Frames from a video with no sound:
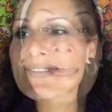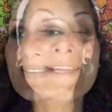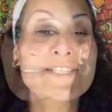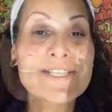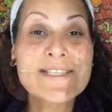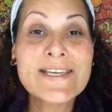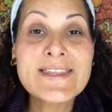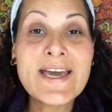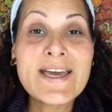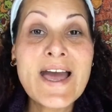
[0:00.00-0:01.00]
And just
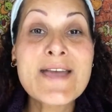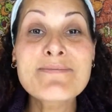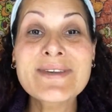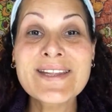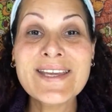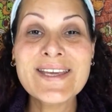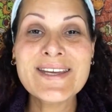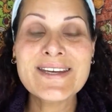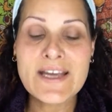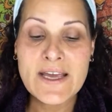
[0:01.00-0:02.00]
like that, I'm
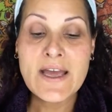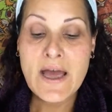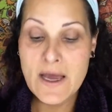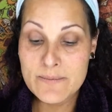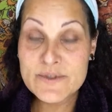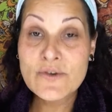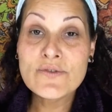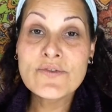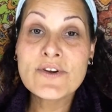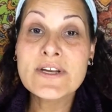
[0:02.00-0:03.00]
clean.
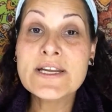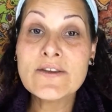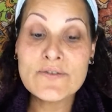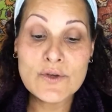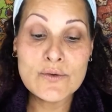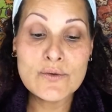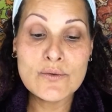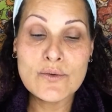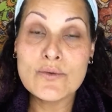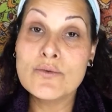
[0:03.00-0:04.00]
So for any of
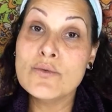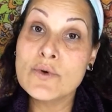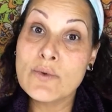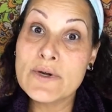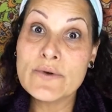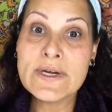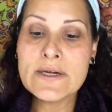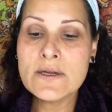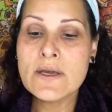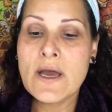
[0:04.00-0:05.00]
you who were
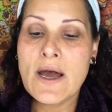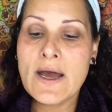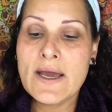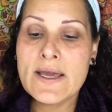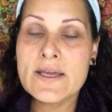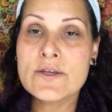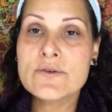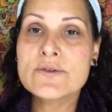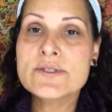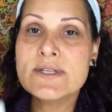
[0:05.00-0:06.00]
wondering, I
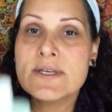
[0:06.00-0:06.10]
used